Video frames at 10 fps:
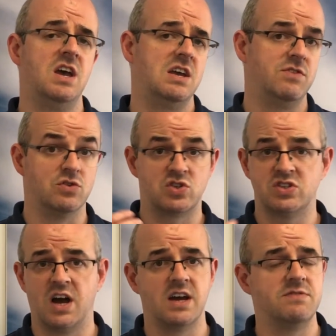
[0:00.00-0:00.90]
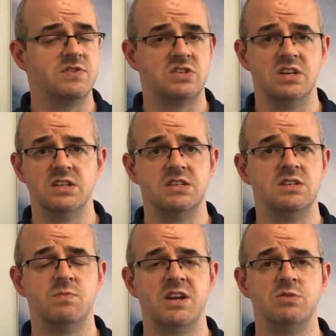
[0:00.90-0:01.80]
if your site
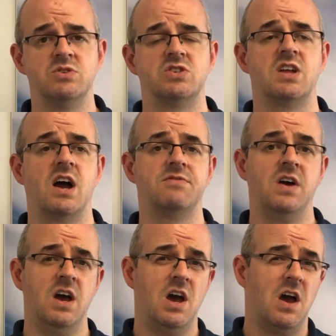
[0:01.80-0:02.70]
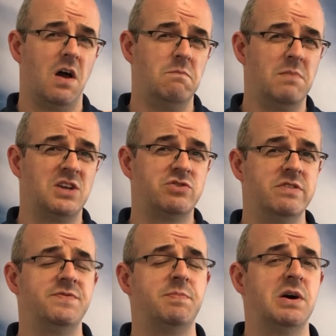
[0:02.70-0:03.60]
facilities management staff are measuring
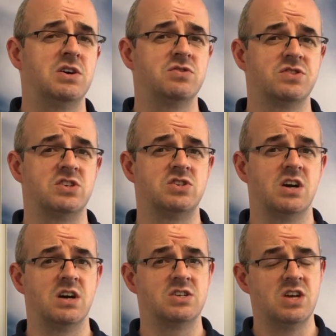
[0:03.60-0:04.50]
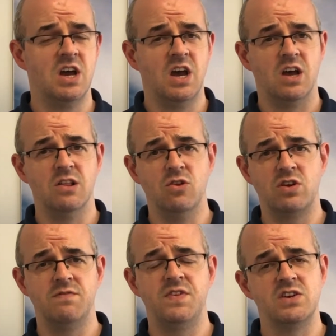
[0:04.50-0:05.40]
for partial discharge and
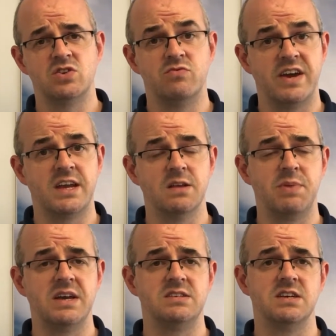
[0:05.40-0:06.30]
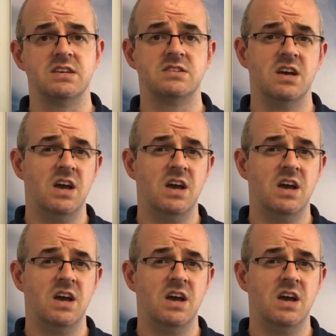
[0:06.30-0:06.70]
looking for this on a regular basis,